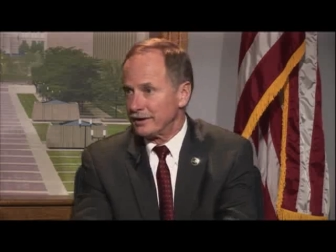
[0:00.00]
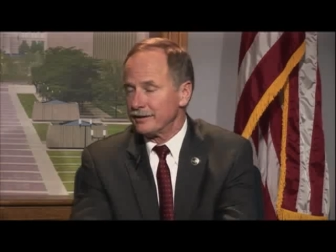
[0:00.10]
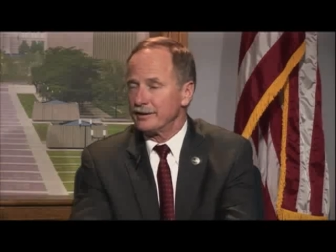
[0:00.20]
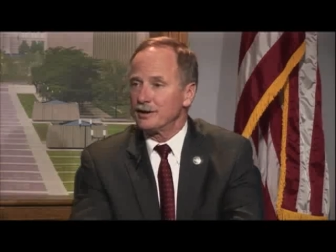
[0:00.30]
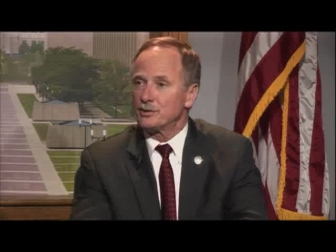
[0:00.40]

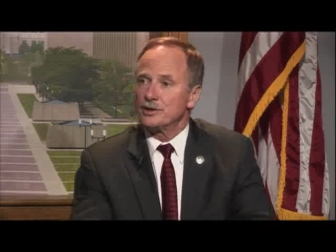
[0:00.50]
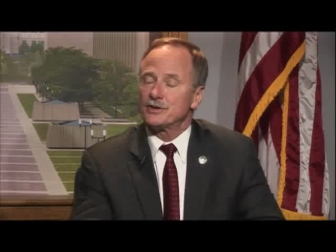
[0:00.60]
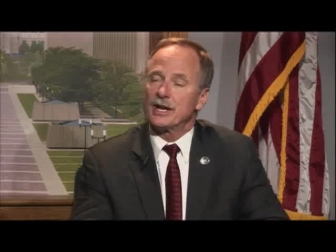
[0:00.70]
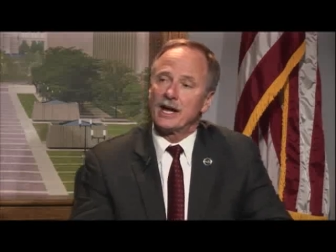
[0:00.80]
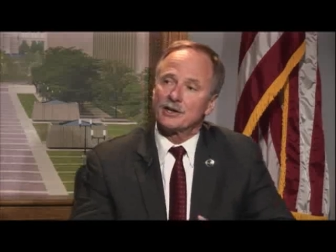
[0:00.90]
increase
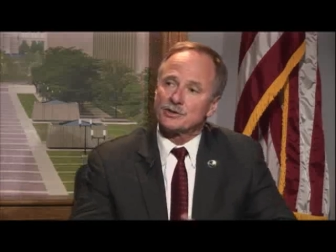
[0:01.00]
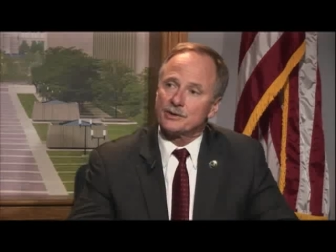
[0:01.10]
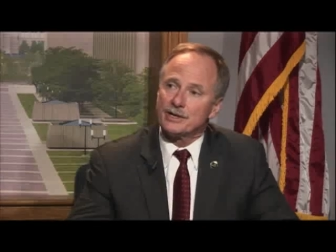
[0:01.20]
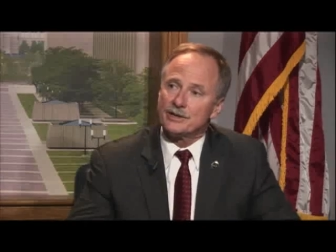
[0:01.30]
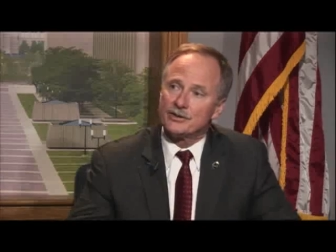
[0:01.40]
in
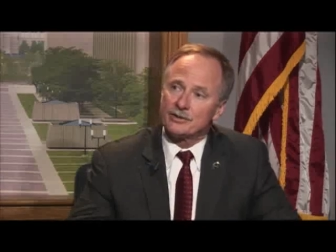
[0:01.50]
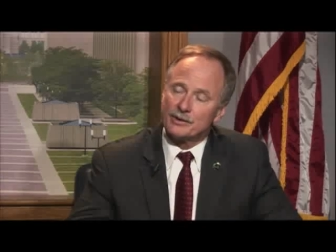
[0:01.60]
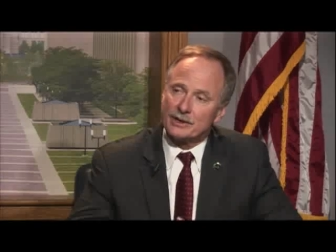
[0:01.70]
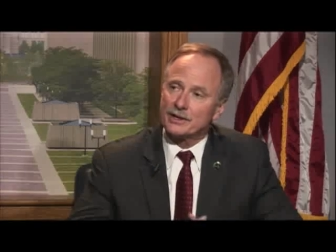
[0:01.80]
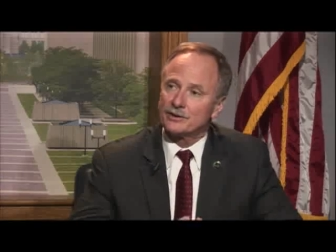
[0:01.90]
hatcheries.
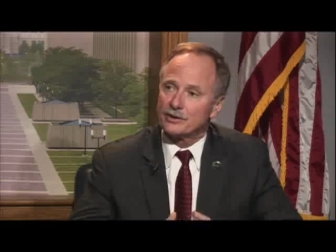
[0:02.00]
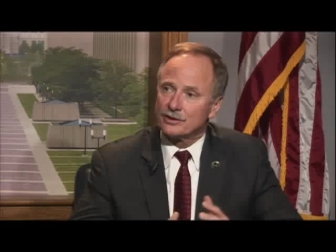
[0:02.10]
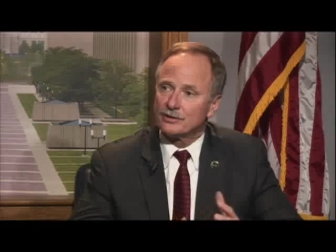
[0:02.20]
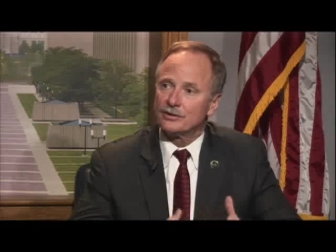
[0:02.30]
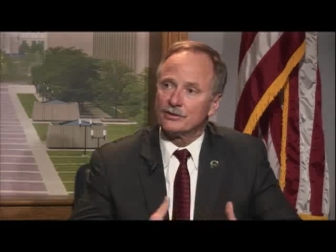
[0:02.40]
We'd like
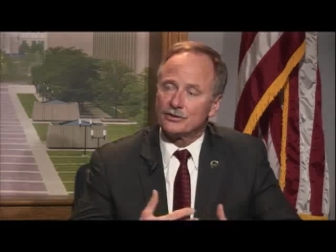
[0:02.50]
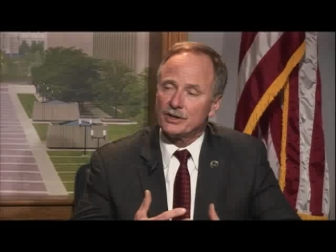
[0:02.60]
to see